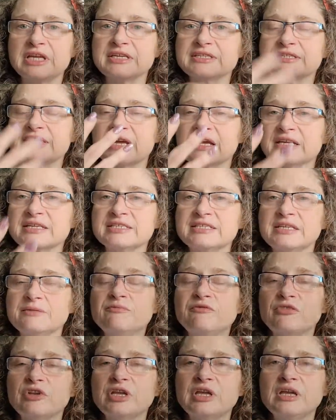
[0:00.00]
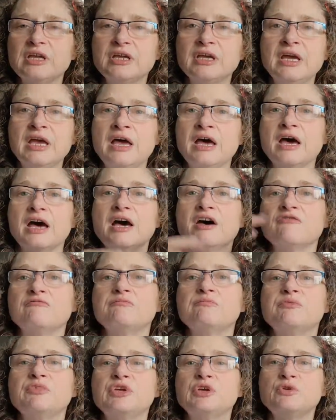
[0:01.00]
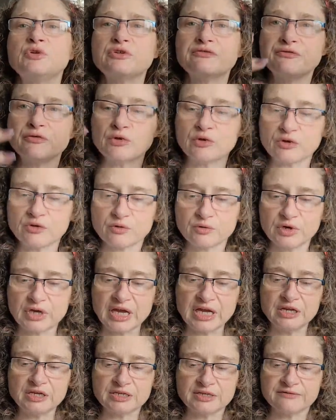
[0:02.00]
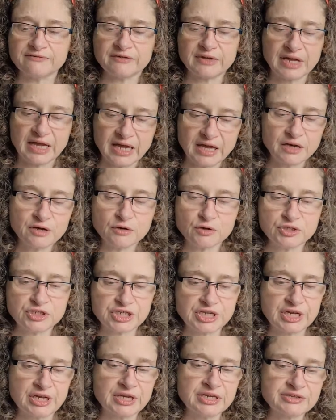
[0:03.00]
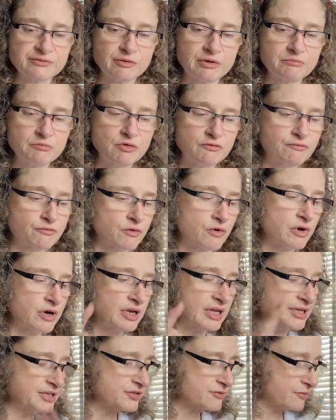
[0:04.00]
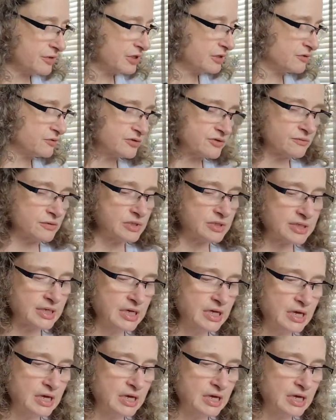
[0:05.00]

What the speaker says: It's like a symphony of beautiful creative energy as we move forward. Let's read those ones.